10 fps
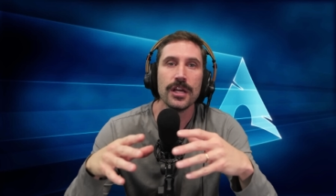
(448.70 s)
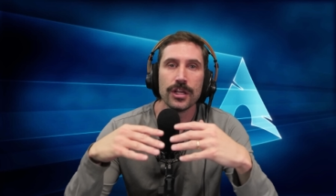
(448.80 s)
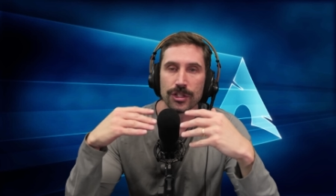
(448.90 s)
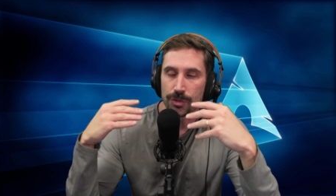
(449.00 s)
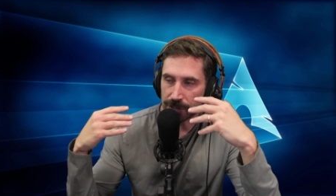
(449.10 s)

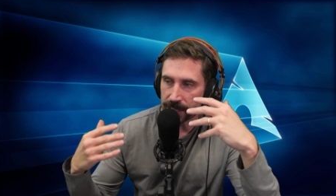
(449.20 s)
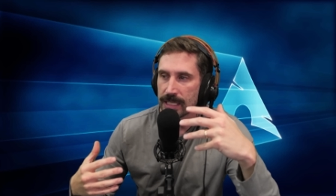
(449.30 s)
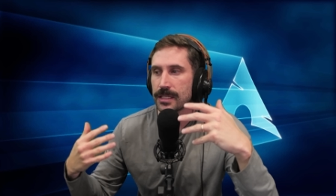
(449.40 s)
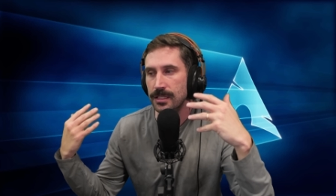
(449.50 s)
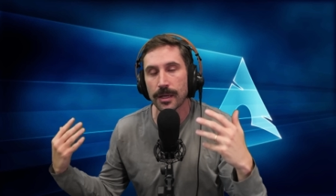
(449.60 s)
You
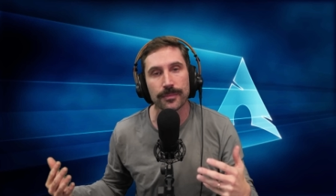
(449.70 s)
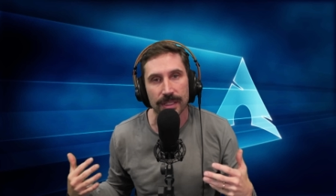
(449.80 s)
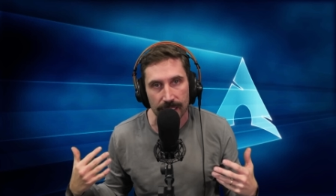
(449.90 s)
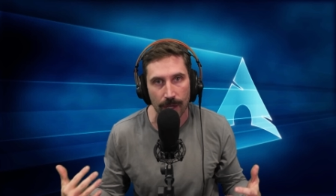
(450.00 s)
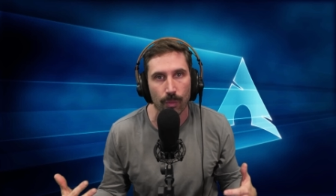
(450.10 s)
see
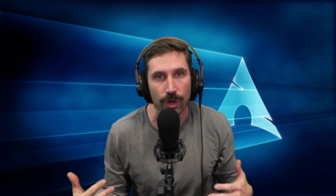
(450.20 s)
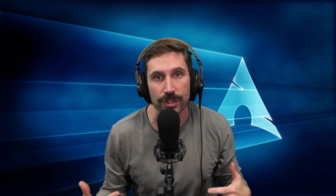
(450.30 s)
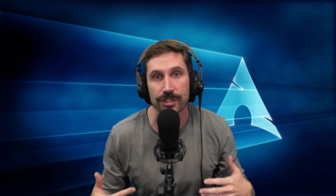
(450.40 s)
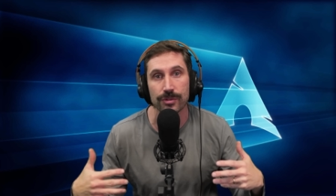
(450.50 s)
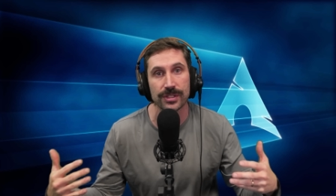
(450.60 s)
something that
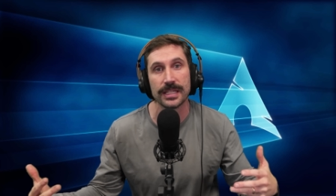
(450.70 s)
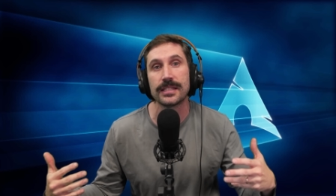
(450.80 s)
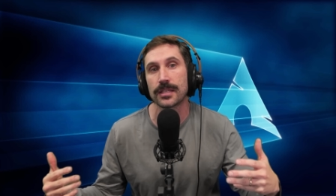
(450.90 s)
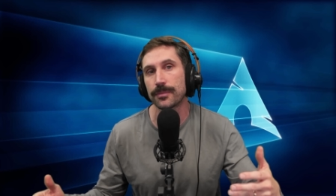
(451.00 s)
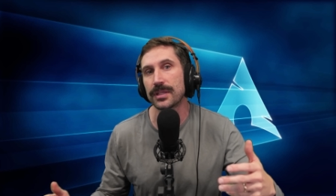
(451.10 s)
works, you see
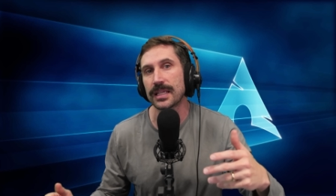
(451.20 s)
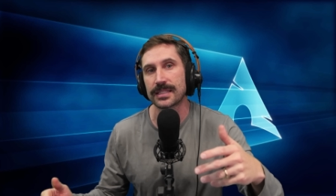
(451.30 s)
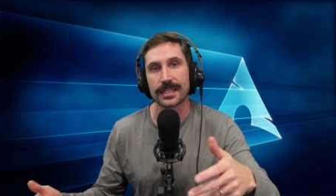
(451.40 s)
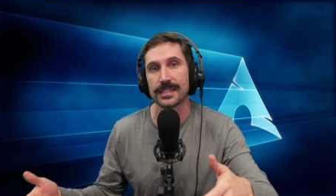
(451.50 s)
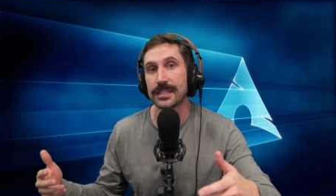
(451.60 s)
something
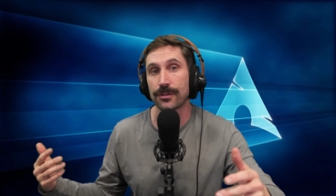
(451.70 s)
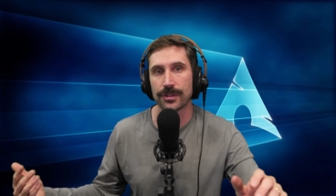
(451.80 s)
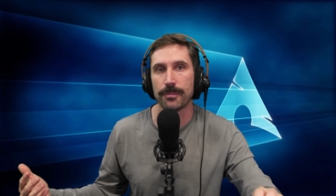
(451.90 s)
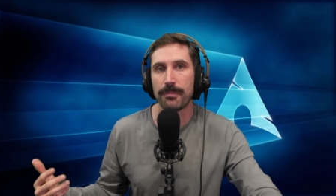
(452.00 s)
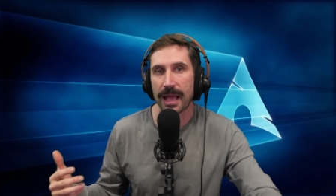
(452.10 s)
that's considered
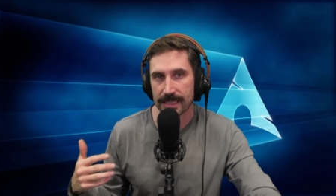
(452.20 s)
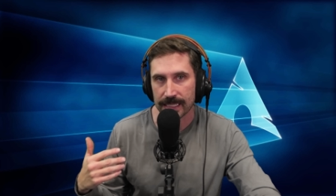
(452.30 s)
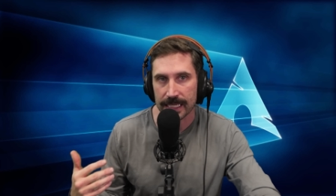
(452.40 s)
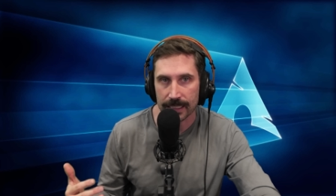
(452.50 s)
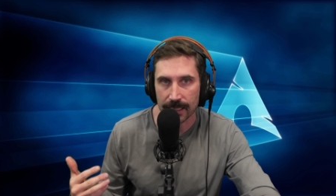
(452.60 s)
the best
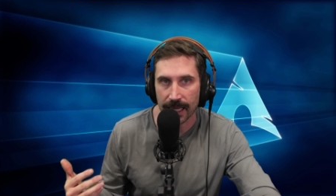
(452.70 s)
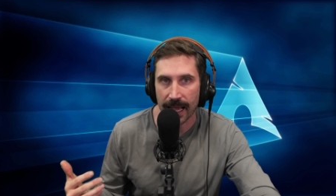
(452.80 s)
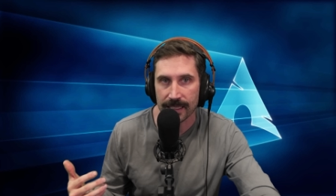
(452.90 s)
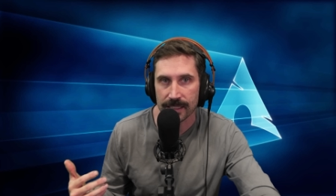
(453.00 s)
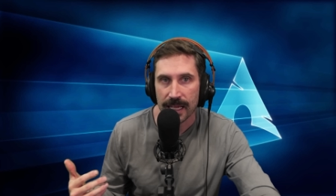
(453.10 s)
in
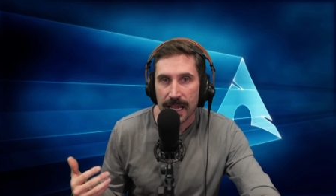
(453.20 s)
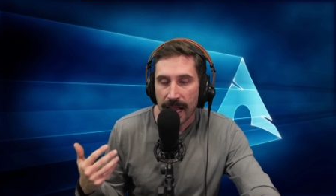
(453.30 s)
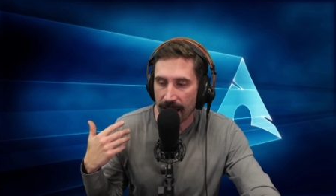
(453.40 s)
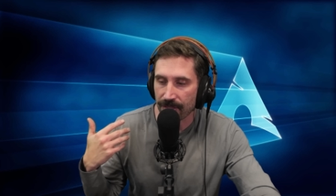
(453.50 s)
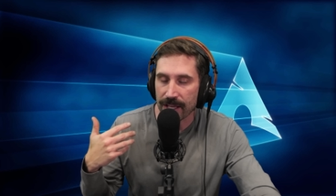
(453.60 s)
class,
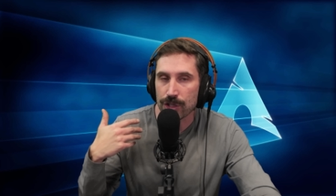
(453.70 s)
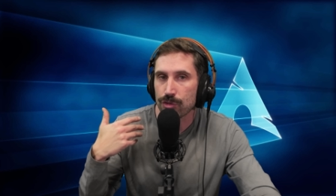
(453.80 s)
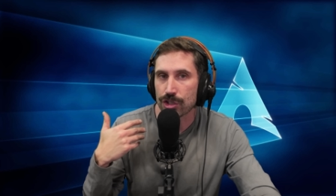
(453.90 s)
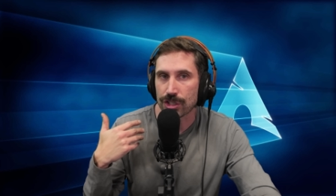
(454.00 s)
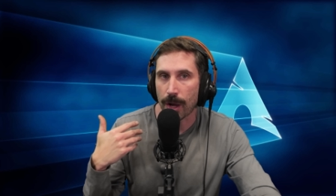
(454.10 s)
and then you
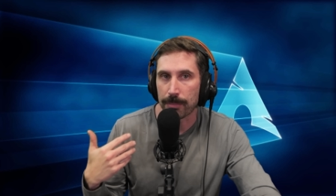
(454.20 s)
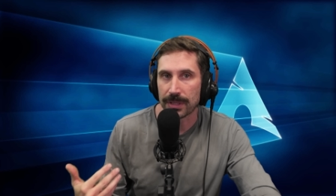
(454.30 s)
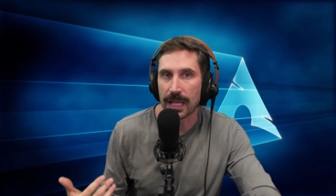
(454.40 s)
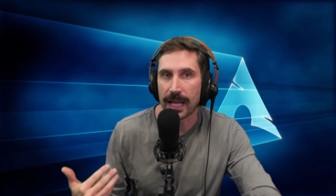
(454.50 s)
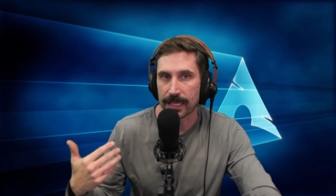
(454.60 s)
just
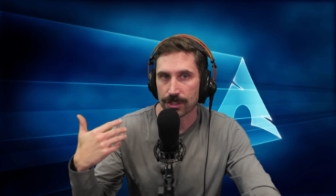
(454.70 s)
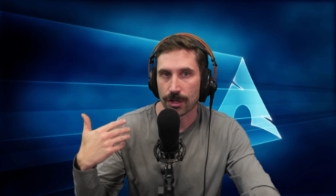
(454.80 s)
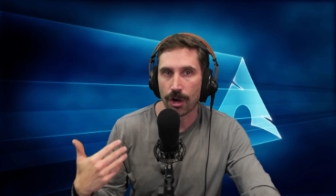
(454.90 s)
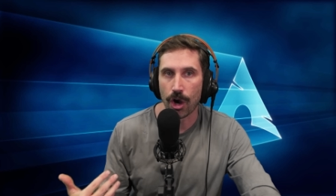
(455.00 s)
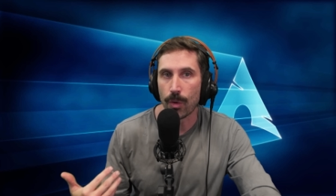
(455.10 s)
apply it
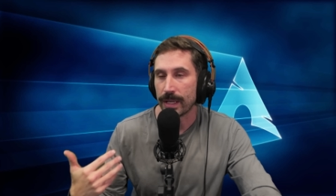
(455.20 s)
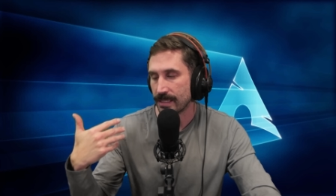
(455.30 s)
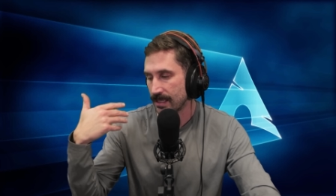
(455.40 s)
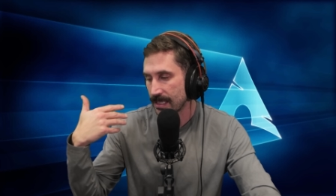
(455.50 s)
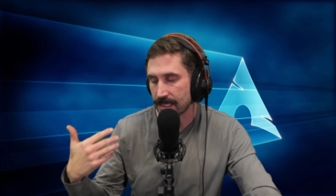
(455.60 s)
always.
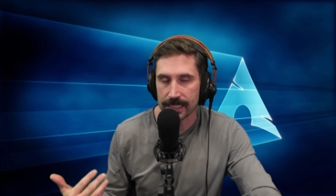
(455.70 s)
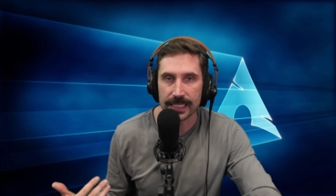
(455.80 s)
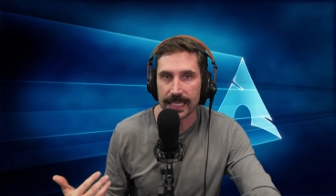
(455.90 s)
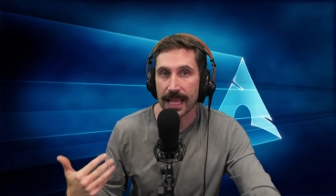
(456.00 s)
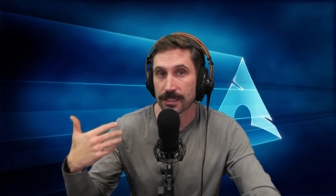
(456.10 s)
This is
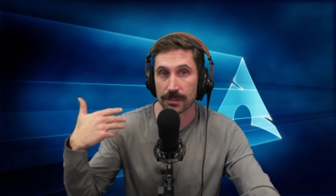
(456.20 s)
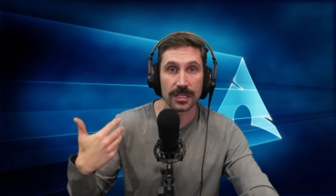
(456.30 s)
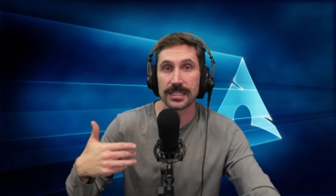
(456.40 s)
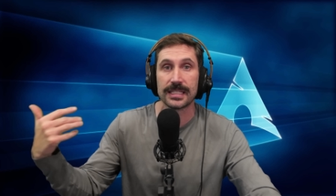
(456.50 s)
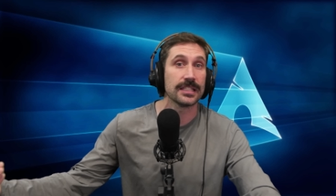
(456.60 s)
the answer
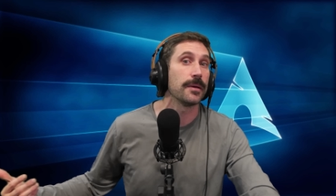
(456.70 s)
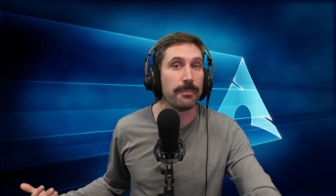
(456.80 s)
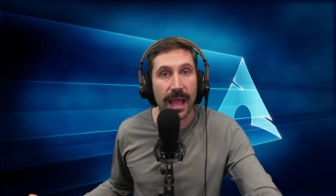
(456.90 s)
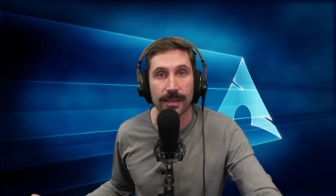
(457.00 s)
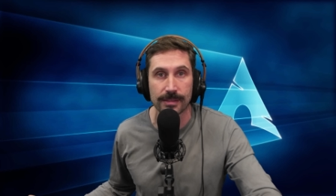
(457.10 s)
because it's the
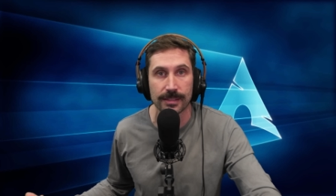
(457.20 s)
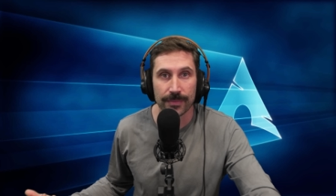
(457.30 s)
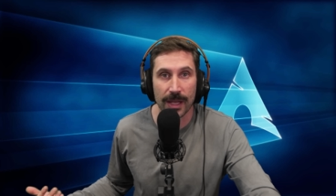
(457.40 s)
best.